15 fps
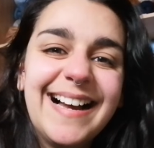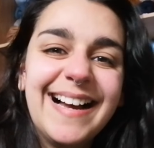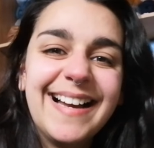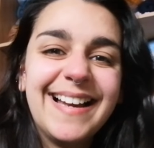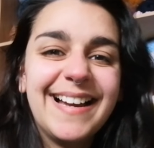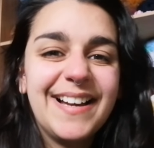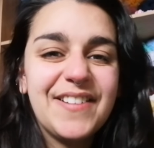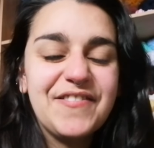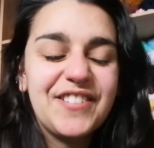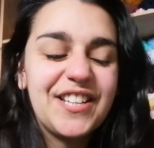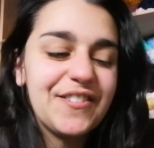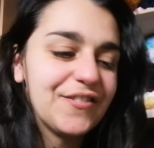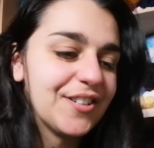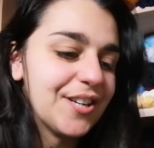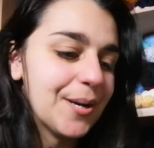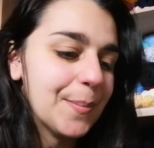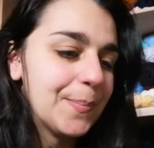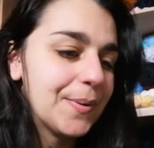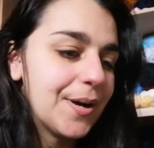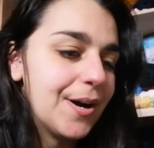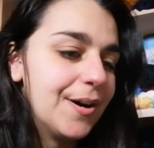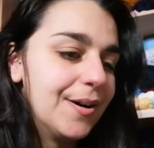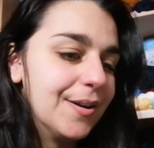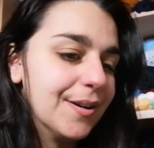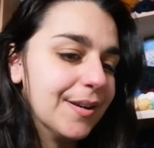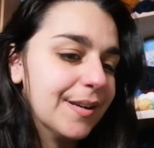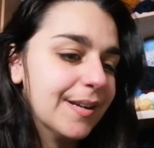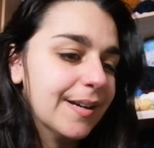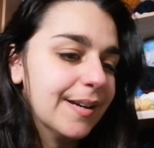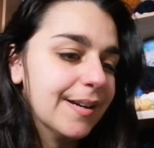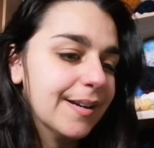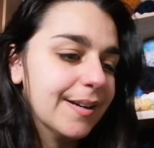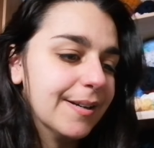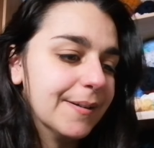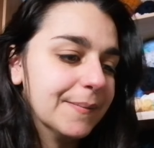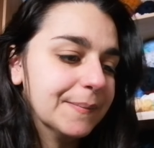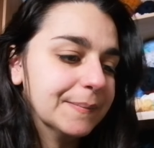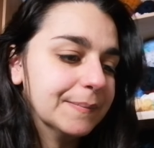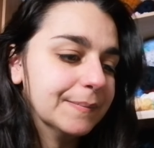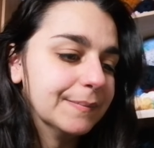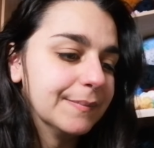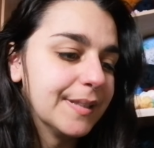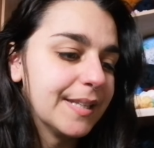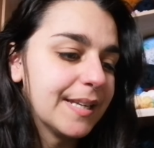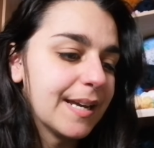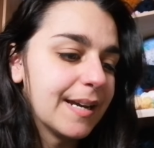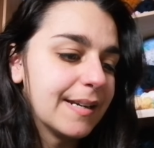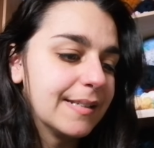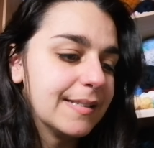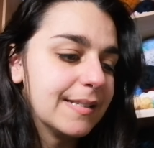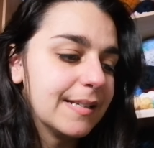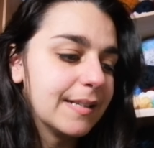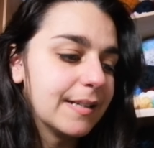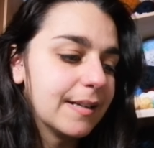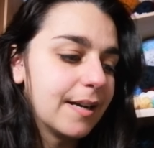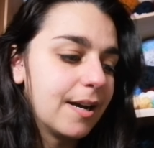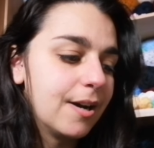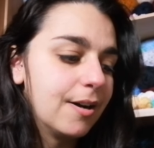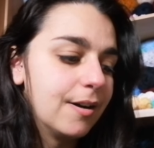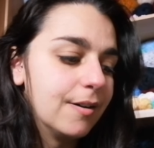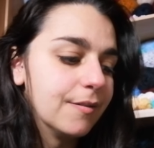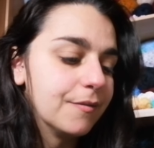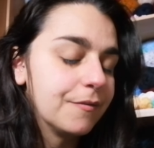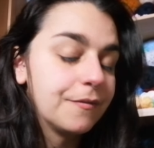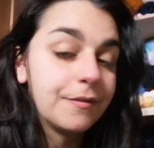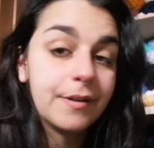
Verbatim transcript: I have given up on um, the idea of